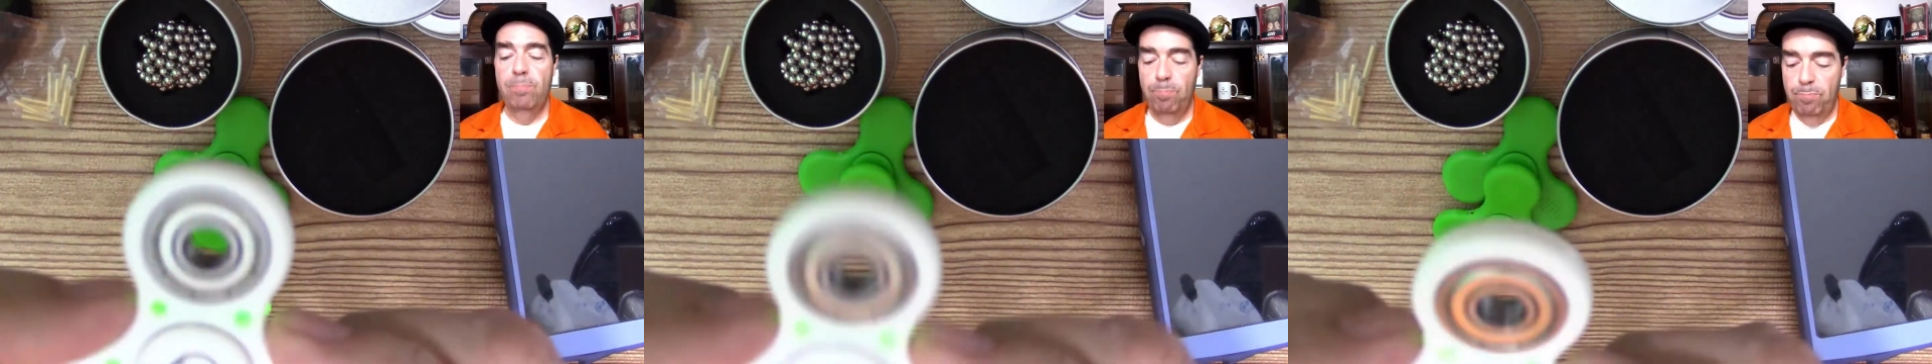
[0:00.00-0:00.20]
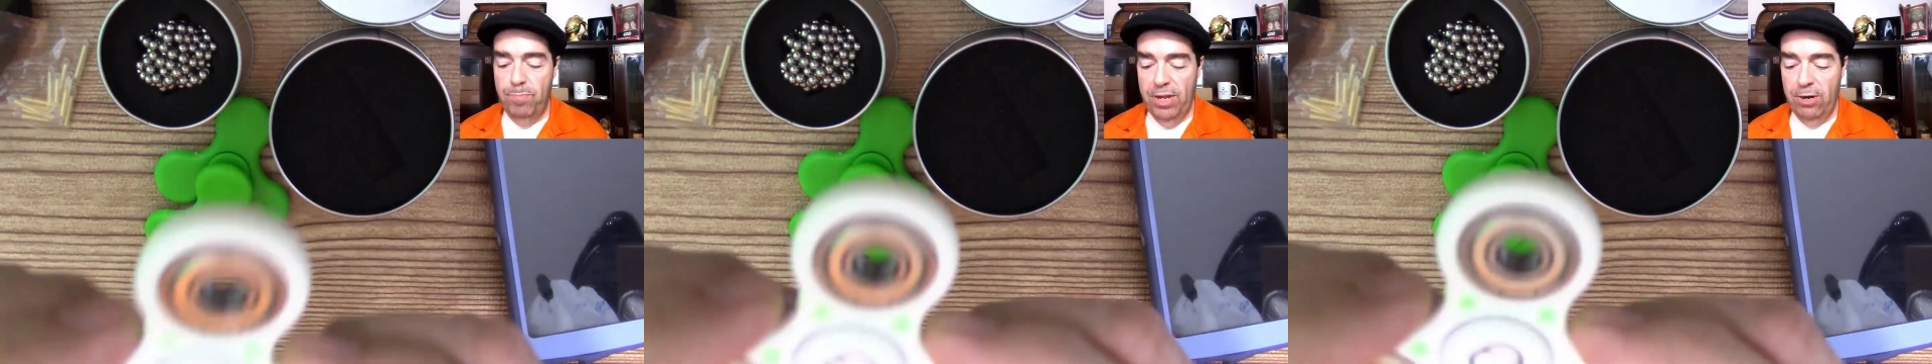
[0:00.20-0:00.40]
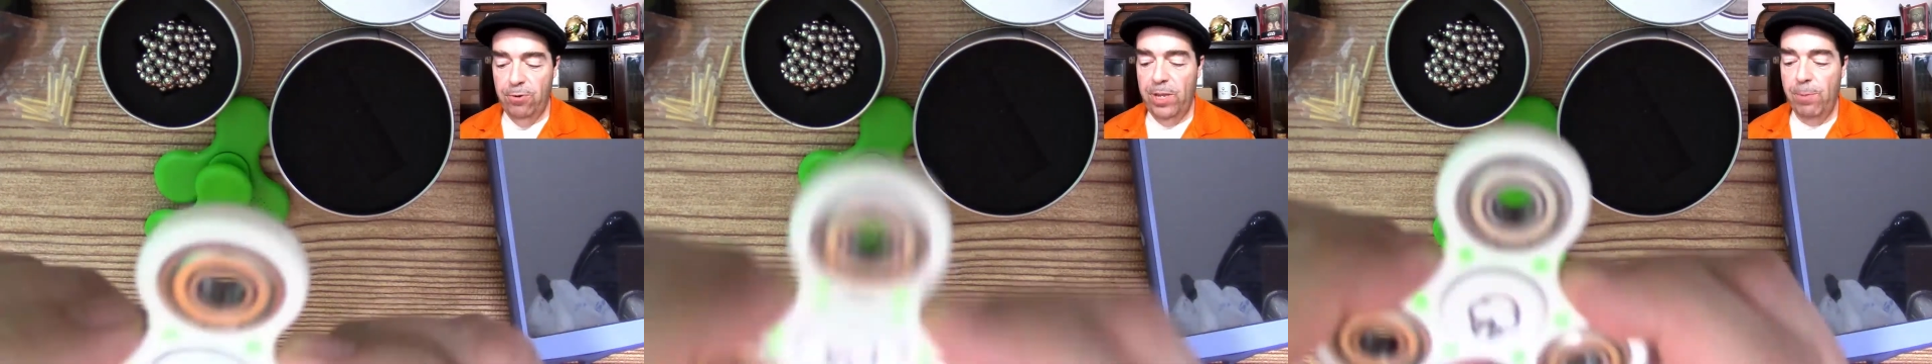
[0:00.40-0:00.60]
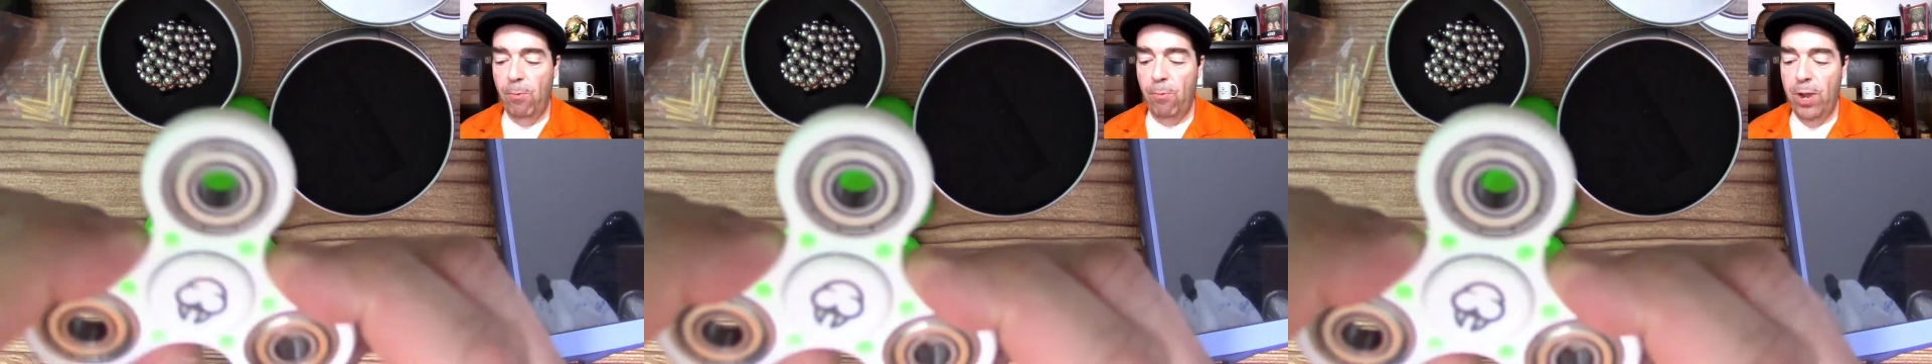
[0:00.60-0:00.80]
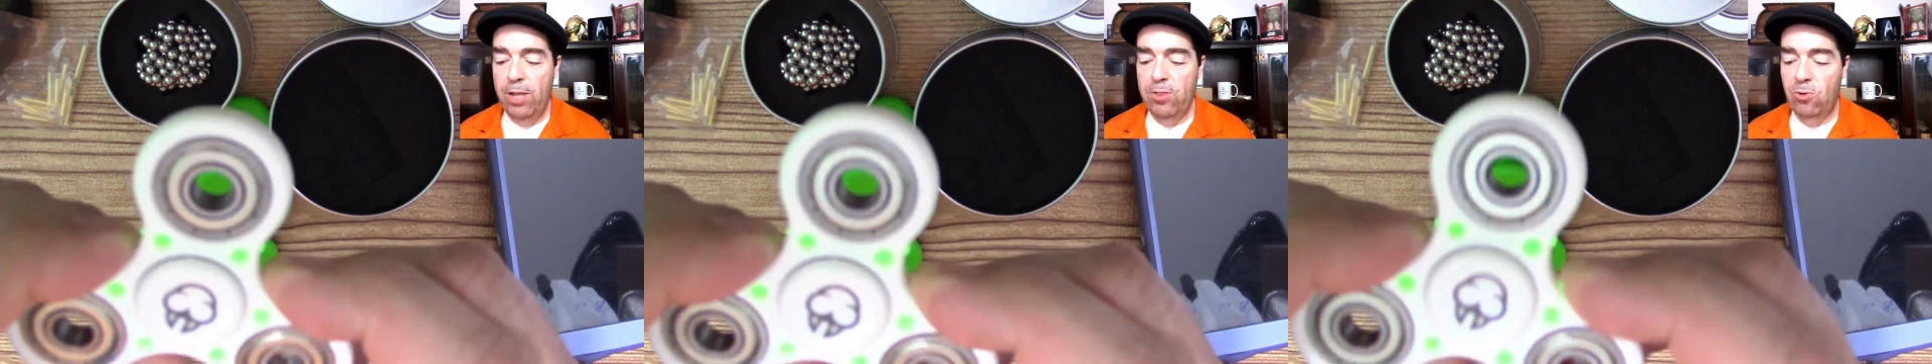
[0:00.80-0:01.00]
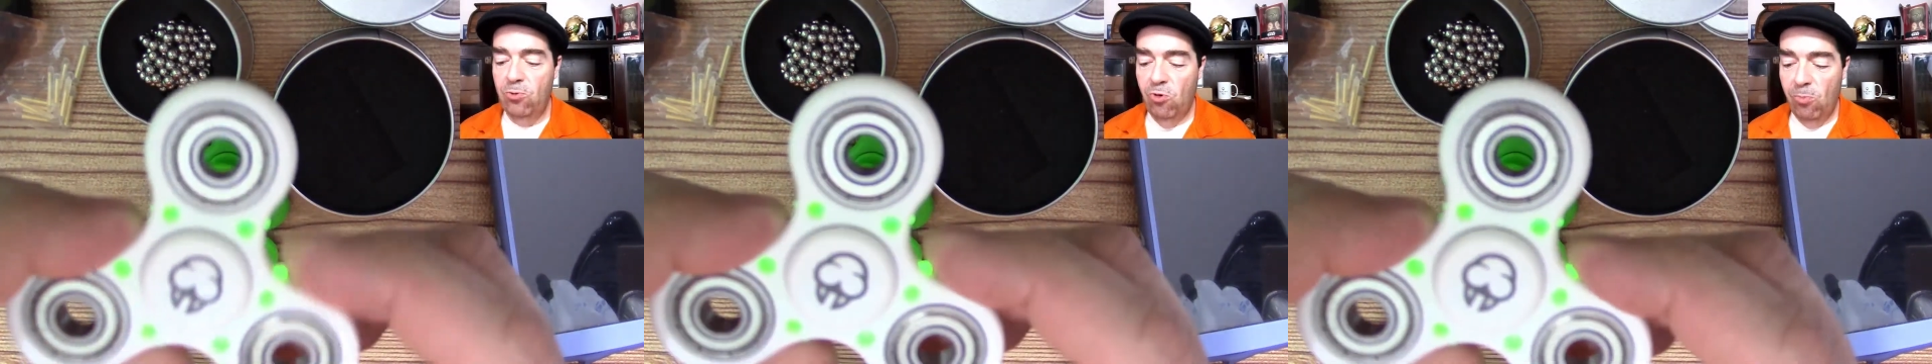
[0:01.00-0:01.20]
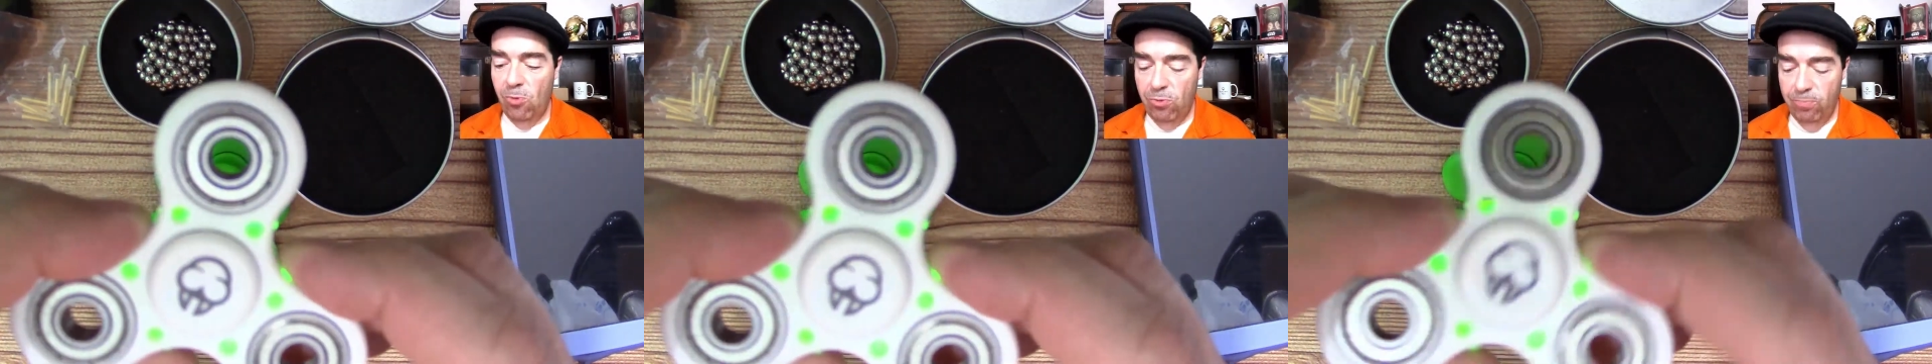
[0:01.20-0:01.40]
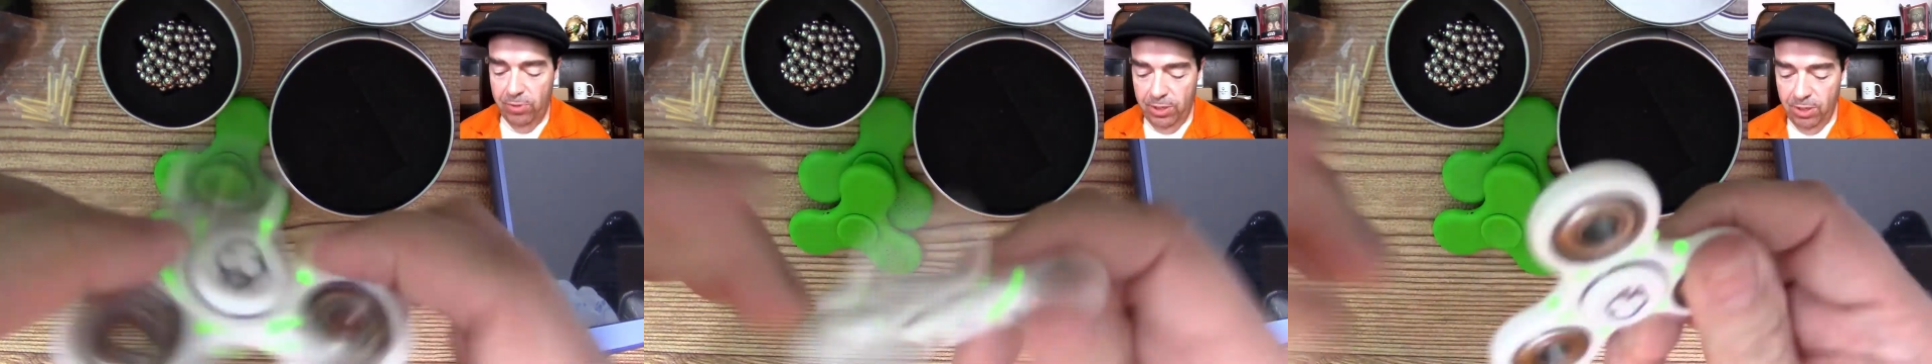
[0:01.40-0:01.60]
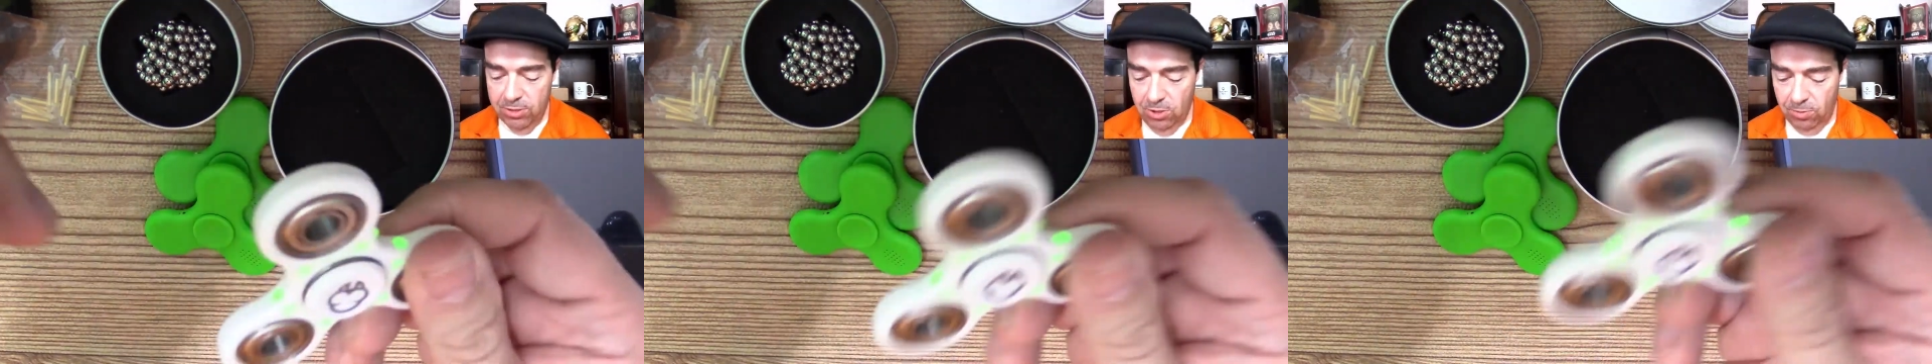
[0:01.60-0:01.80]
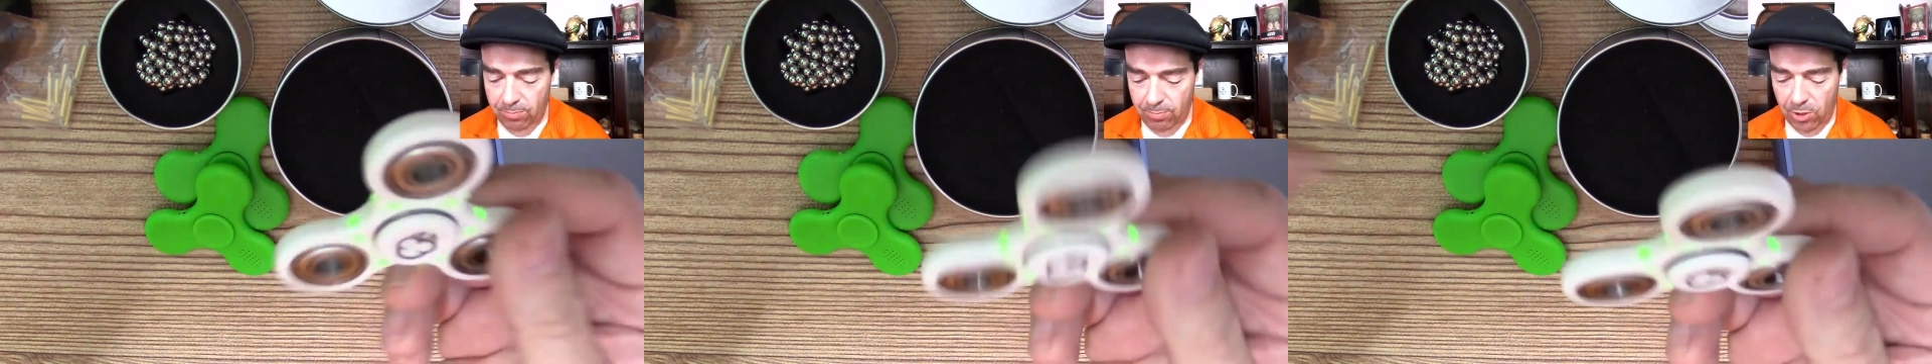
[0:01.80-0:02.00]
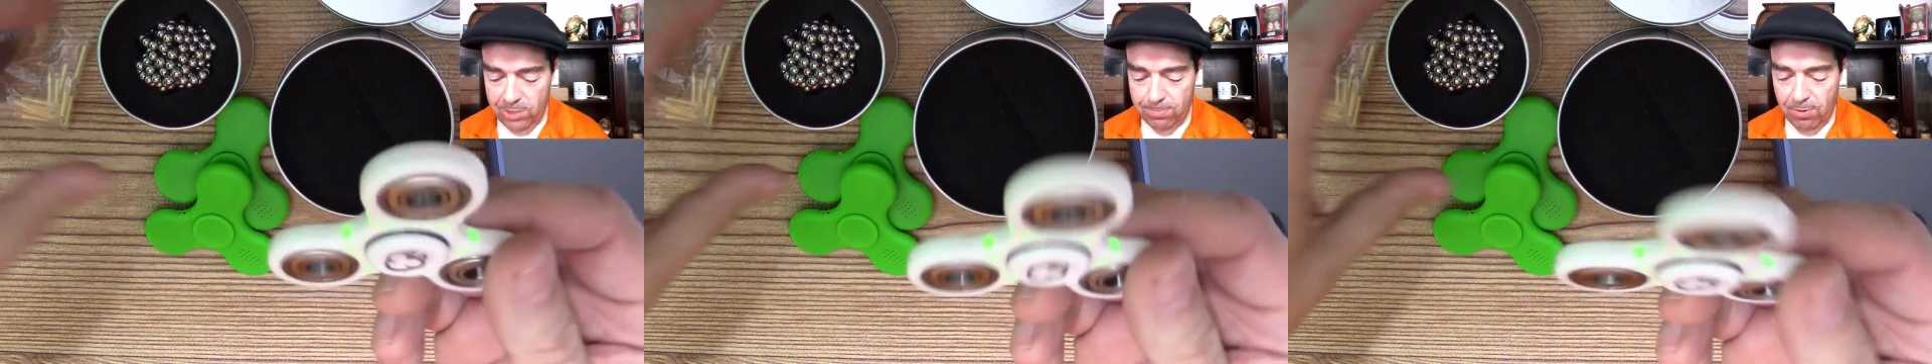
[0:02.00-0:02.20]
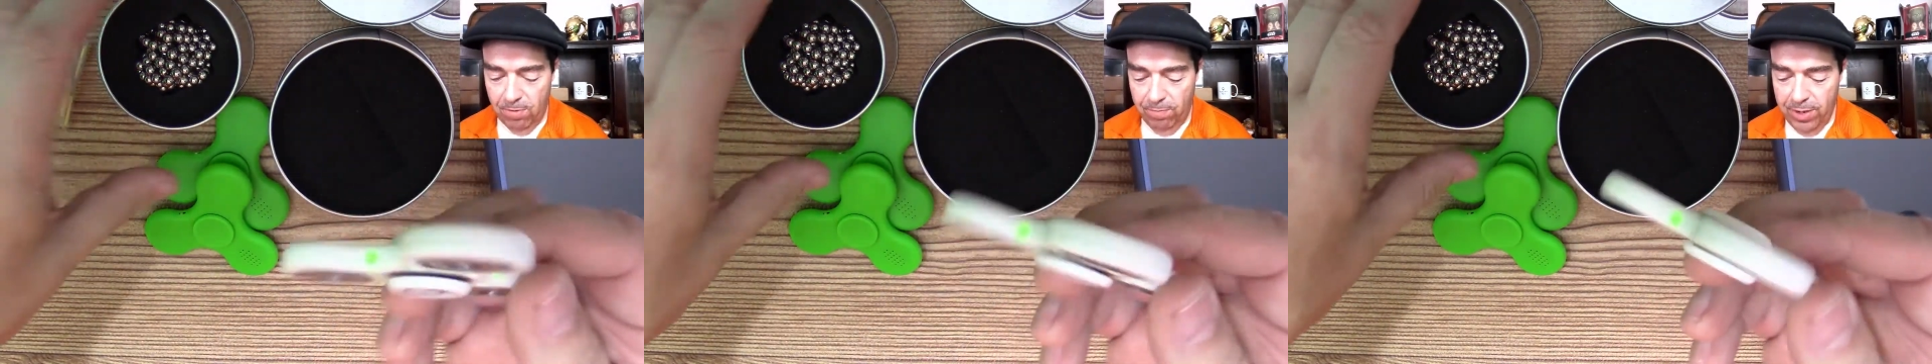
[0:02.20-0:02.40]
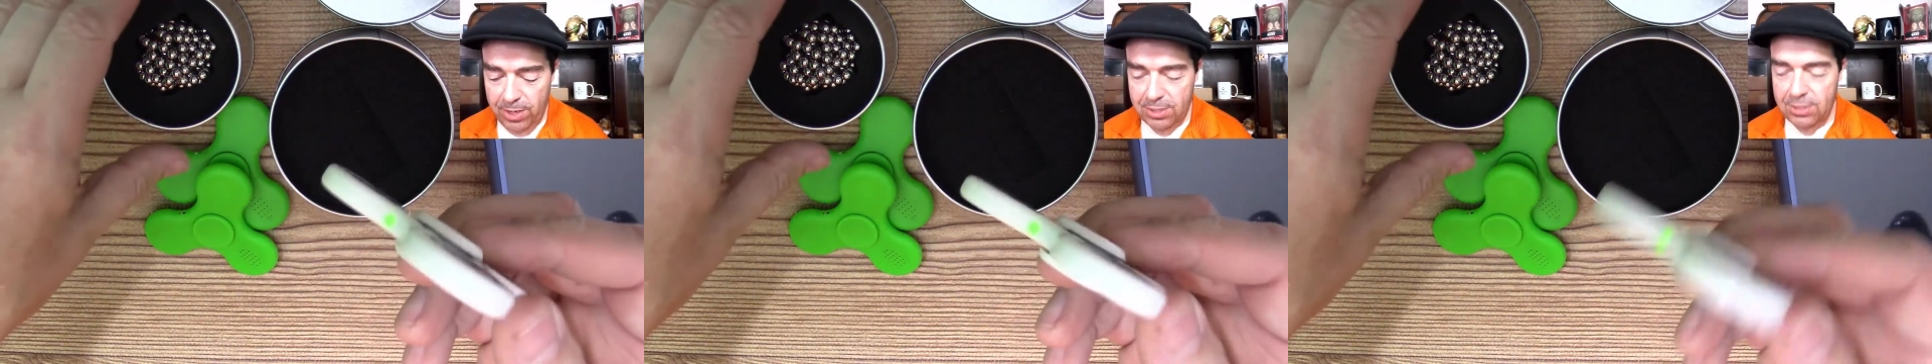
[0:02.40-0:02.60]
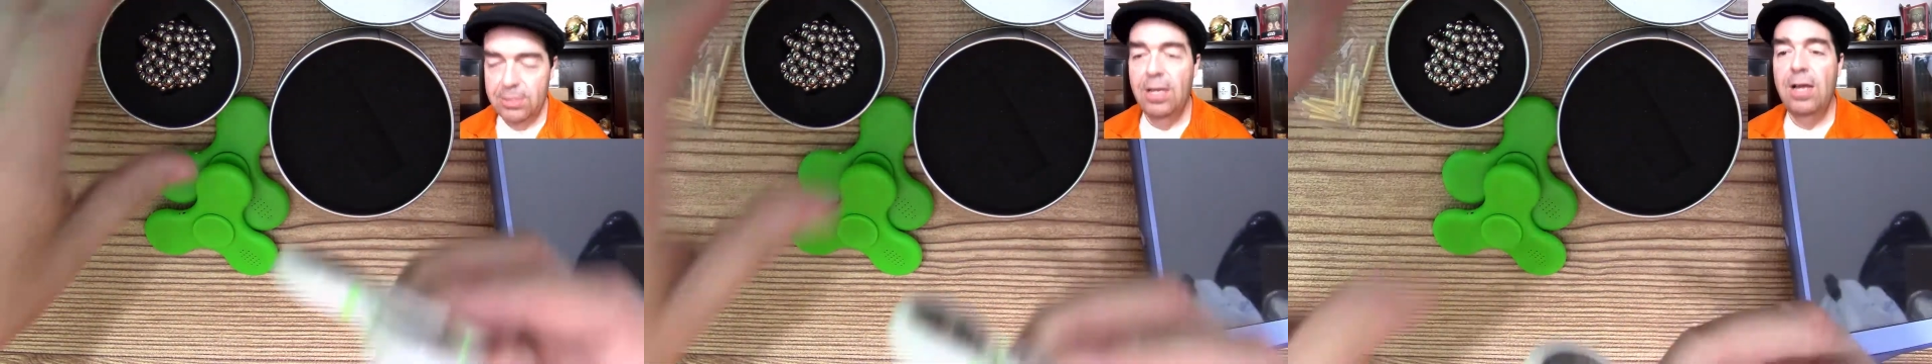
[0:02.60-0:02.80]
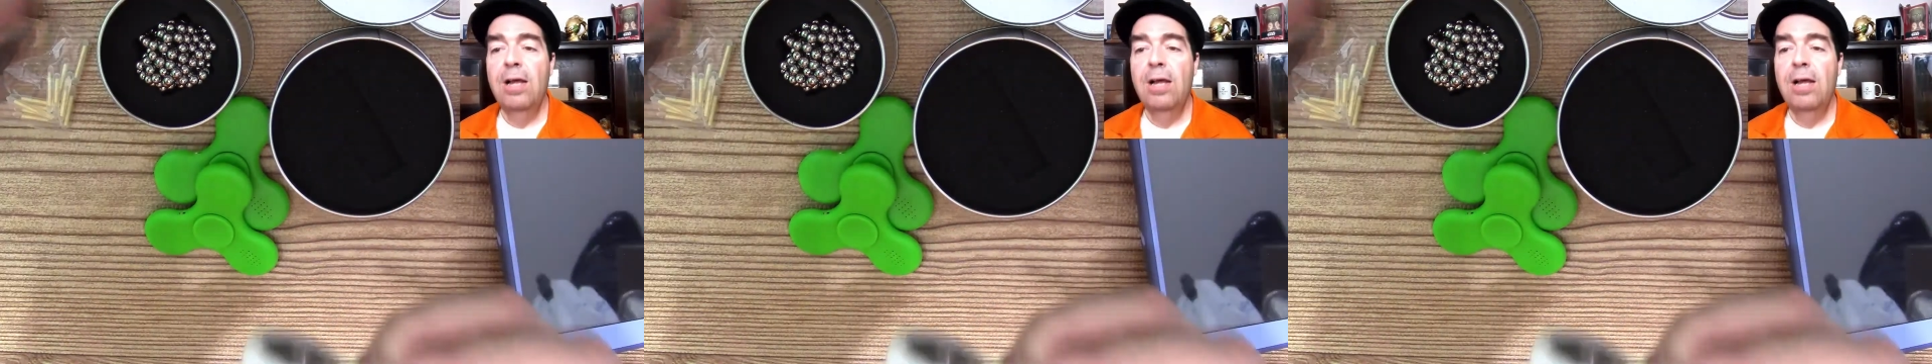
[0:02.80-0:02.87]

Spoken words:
better giveaway than normal because there are multiple pieces.